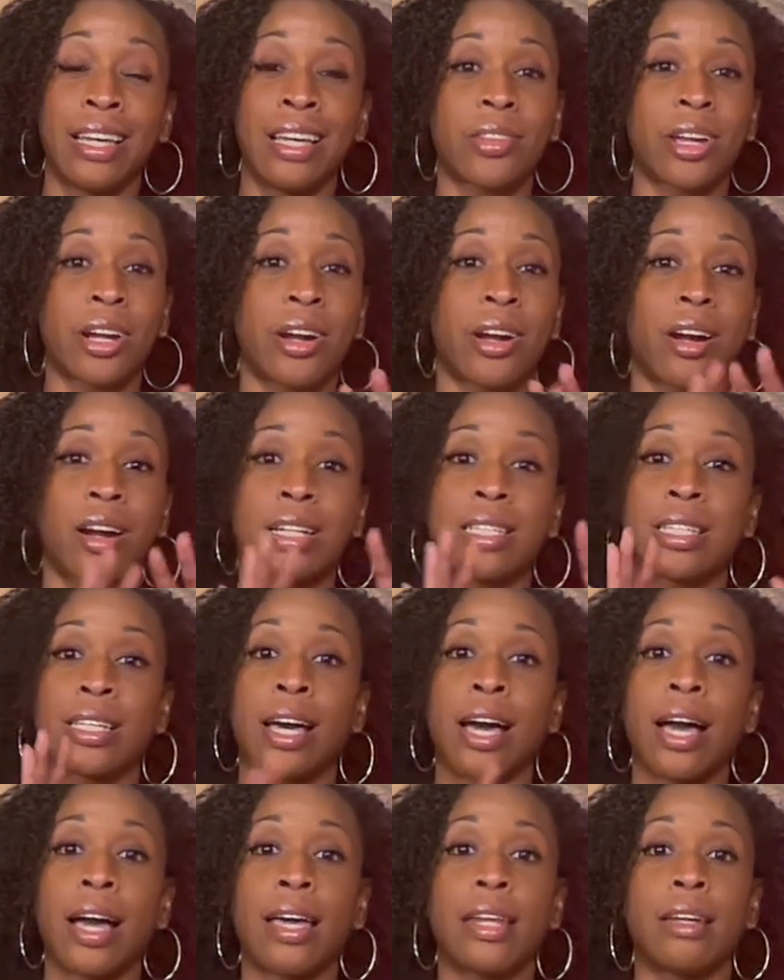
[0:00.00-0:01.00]
So there are a
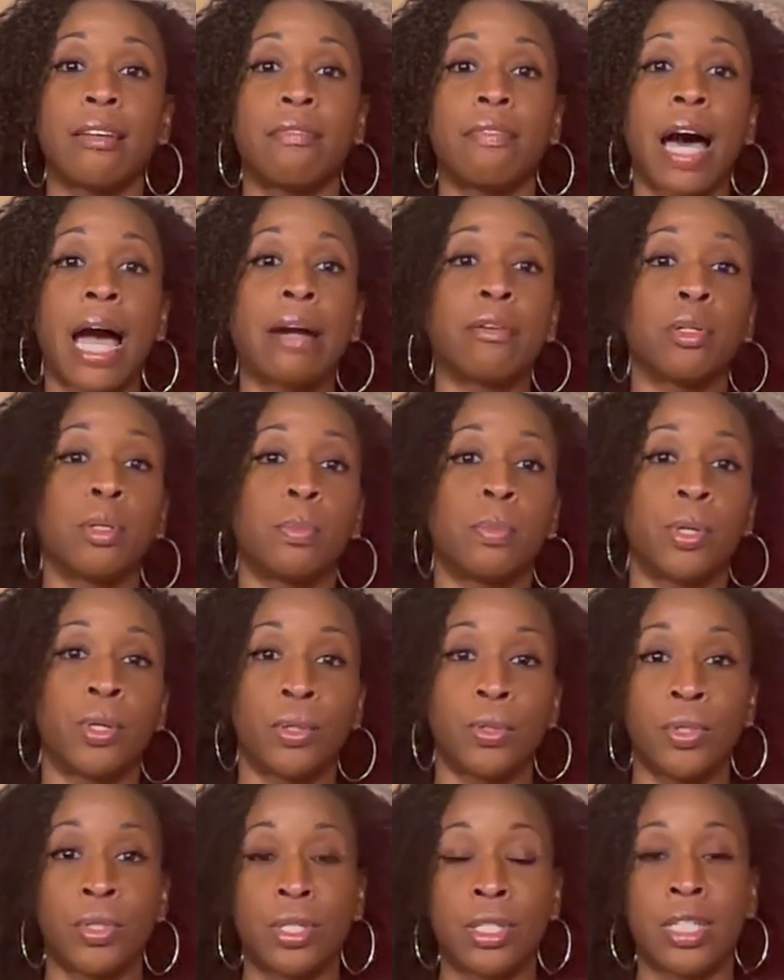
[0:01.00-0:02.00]
ton of viral
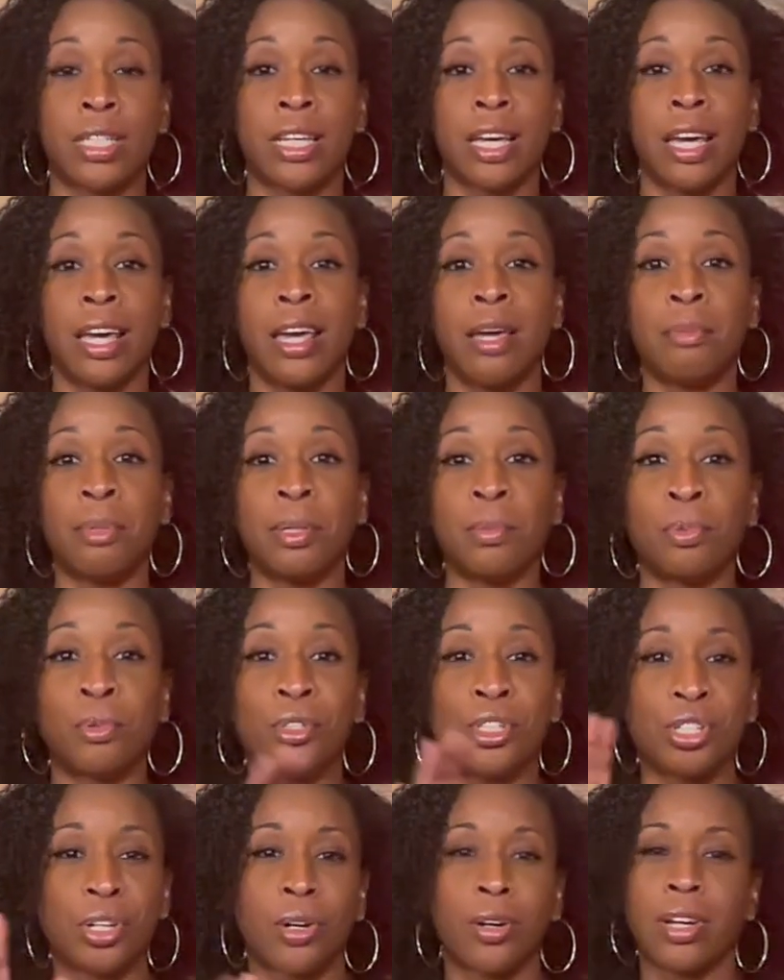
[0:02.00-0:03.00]
posts,
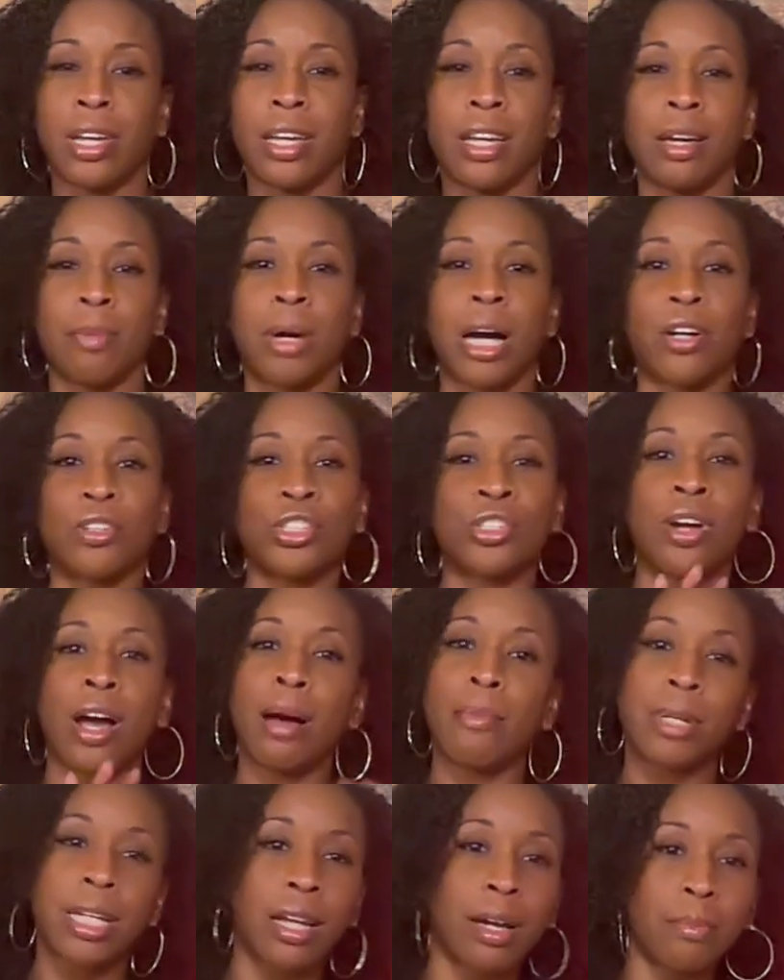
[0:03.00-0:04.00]
people joking about
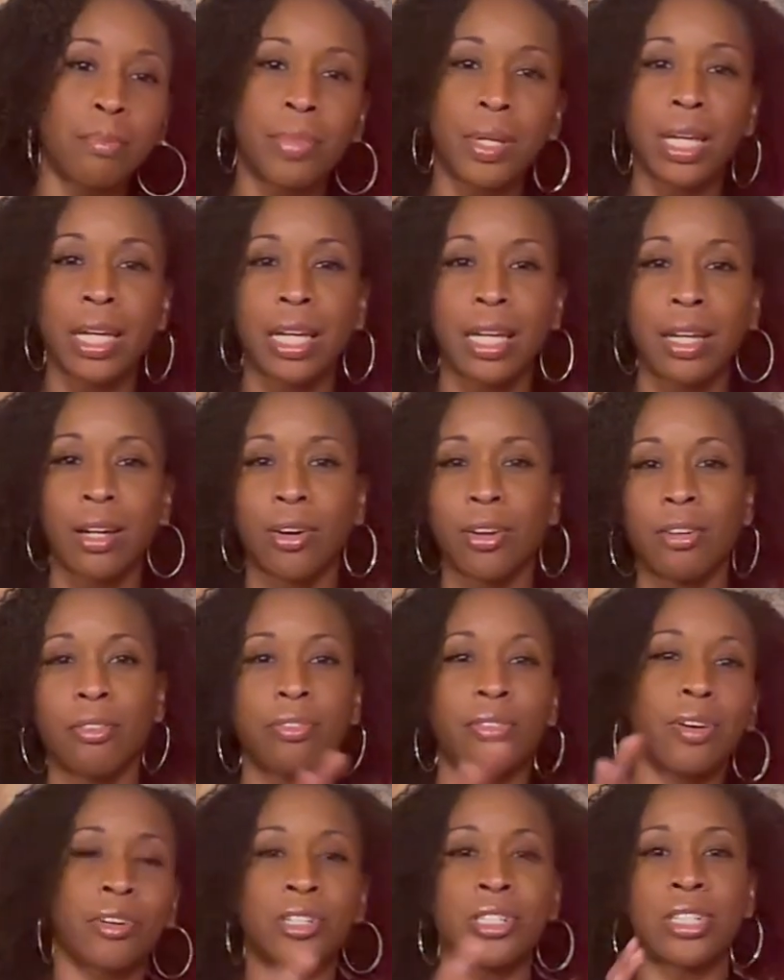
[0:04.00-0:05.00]
trauma dumping on a
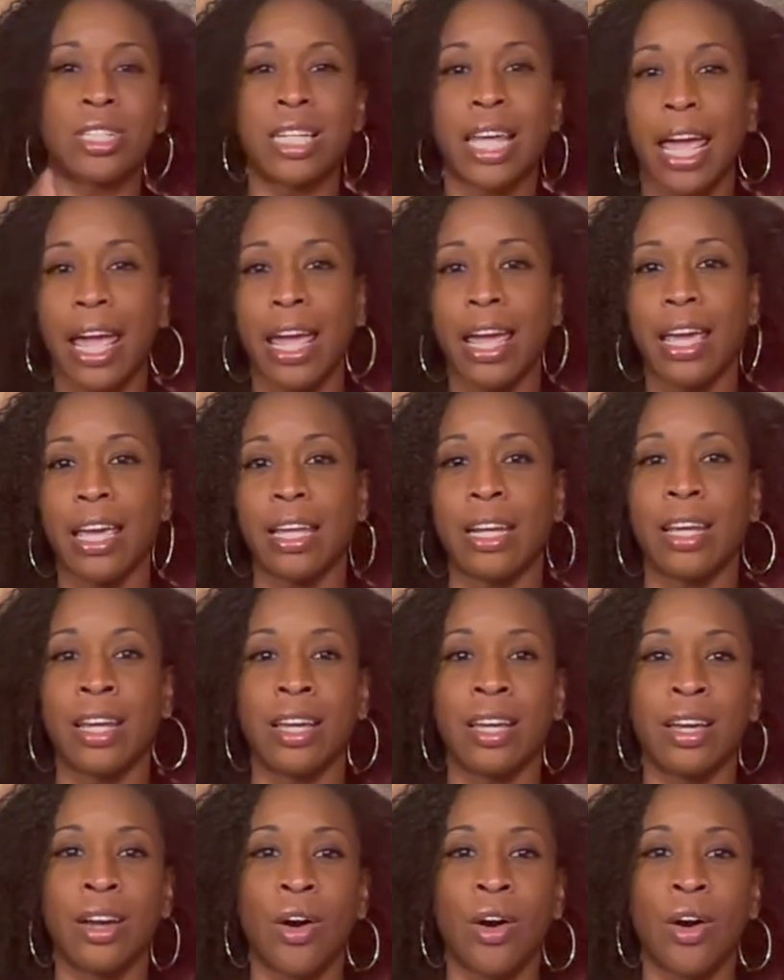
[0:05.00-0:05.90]
first date,